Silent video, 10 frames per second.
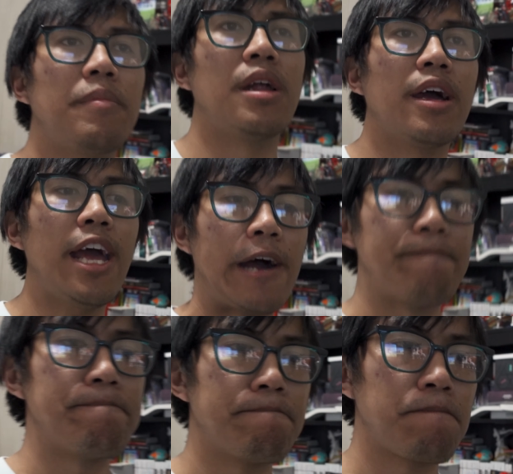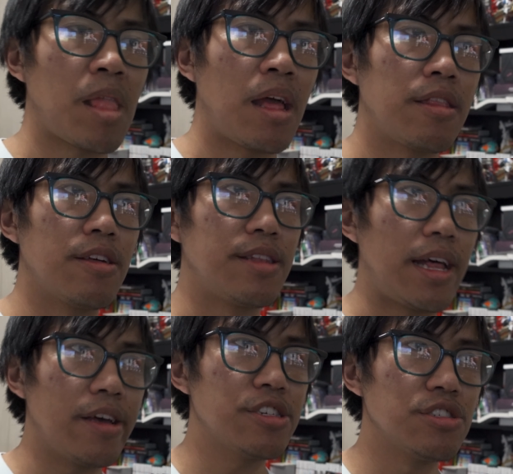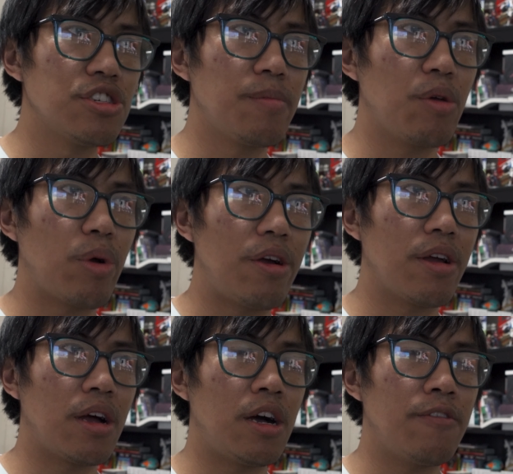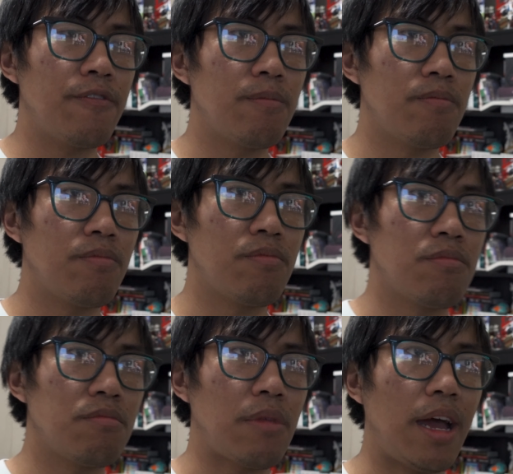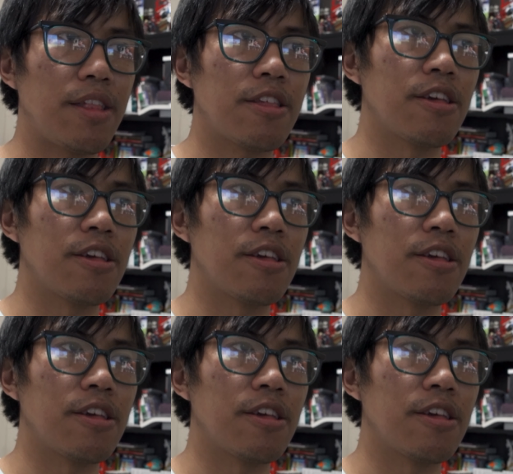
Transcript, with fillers: But uh, yeah, the dilation should be wearing off at